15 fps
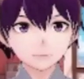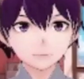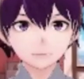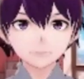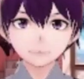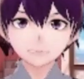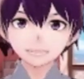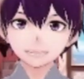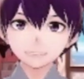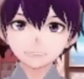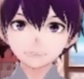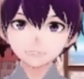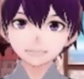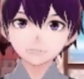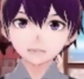the time is
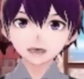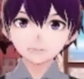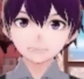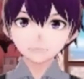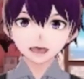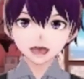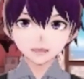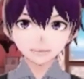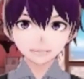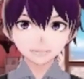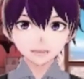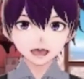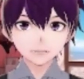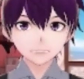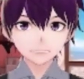automatically
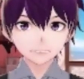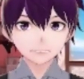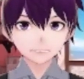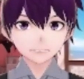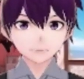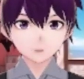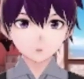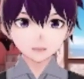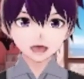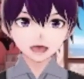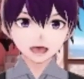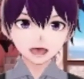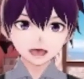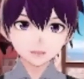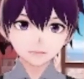changed to increase 1
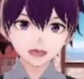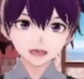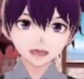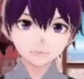hour.